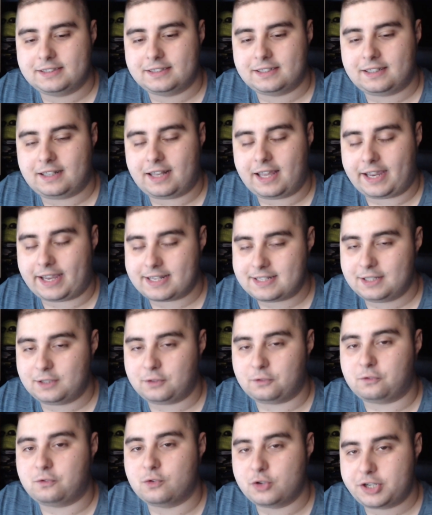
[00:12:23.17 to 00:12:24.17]
like I said,
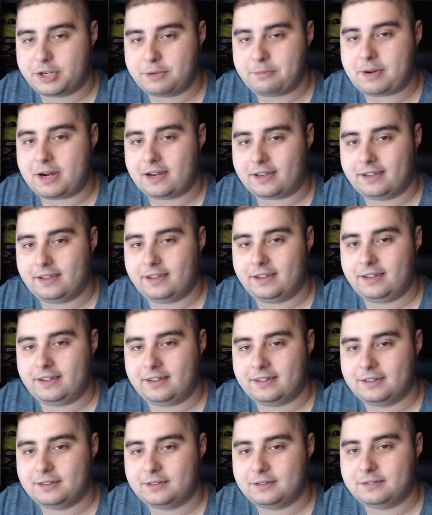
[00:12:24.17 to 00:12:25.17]

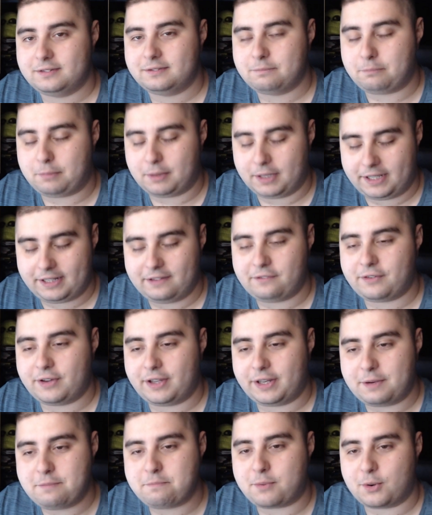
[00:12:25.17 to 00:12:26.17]
Fujimaki played a
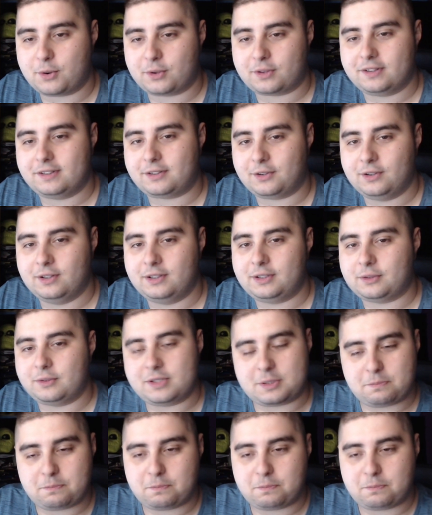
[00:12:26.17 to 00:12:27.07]
very important role into this.